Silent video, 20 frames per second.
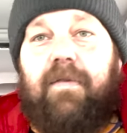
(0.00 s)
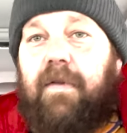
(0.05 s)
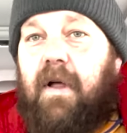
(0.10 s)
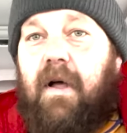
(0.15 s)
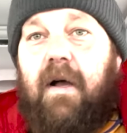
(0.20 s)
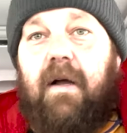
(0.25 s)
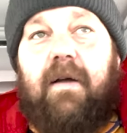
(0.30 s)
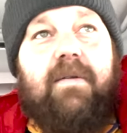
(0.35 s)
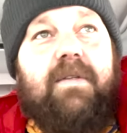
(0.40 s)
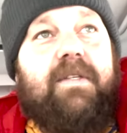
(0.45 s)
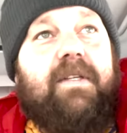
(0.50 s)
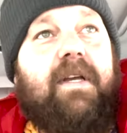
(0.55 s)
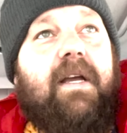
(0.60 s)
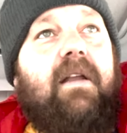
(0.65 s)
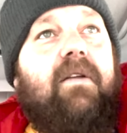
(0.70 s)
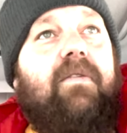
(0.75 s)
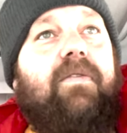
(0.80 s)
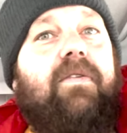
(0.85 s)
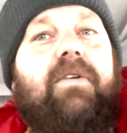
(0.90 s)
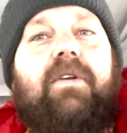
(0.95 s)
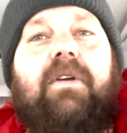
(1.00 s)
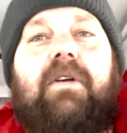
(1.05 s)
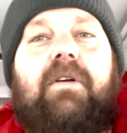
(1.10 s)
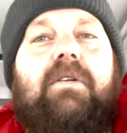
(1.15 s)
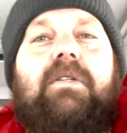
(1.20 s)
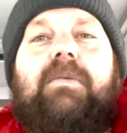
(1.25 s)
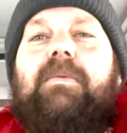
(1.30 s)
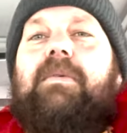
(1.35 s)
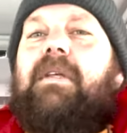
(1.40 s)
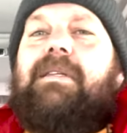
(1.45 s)
vlog, I've been saying it for
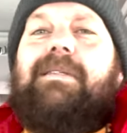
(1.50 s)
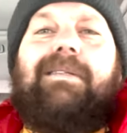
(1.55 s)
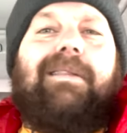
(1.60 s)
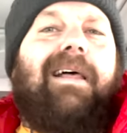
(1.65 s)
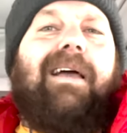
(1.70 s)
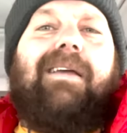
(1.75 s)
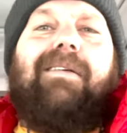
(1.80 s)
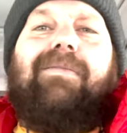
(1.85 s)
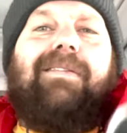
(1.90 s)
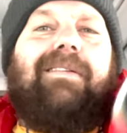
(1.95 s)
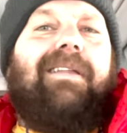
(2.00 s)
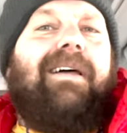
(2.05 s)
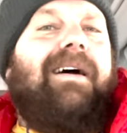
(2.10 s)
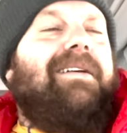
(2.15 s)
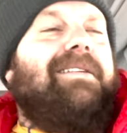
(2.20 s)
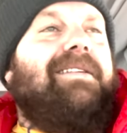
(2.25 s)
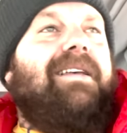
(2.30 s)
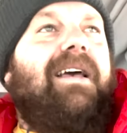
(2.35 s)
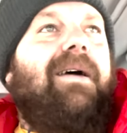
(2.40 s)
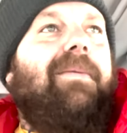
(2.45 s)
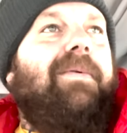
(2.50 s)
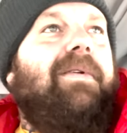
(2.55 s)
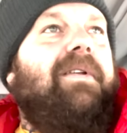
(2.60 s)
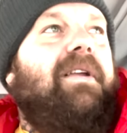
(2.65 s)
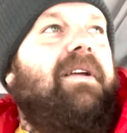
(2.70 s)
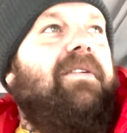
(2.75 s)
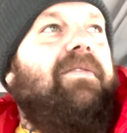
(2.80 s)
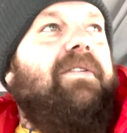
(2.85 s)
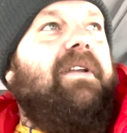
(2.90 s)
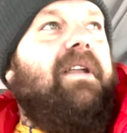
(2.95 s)
years, but that's life. A lot is happening
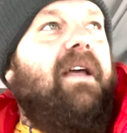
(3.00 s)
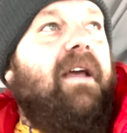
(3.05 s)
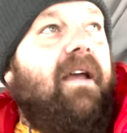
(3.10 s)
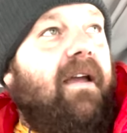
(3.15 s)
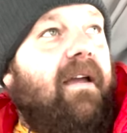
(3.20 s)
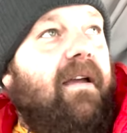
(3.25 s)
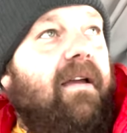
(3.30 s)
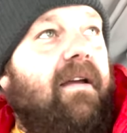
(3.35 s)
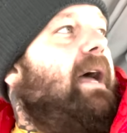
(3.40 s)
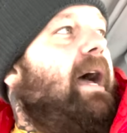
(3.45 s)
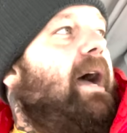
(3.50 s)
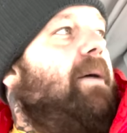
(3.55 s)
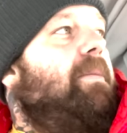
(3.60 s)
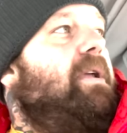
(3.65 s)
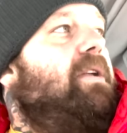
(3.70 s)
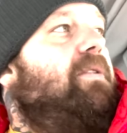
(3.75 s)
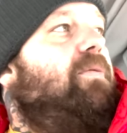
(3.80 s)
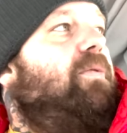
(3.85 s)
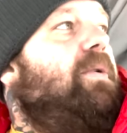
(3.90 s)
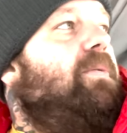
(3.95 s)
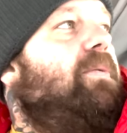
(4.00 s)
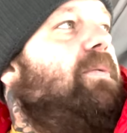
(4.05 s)
every day. I mean, if we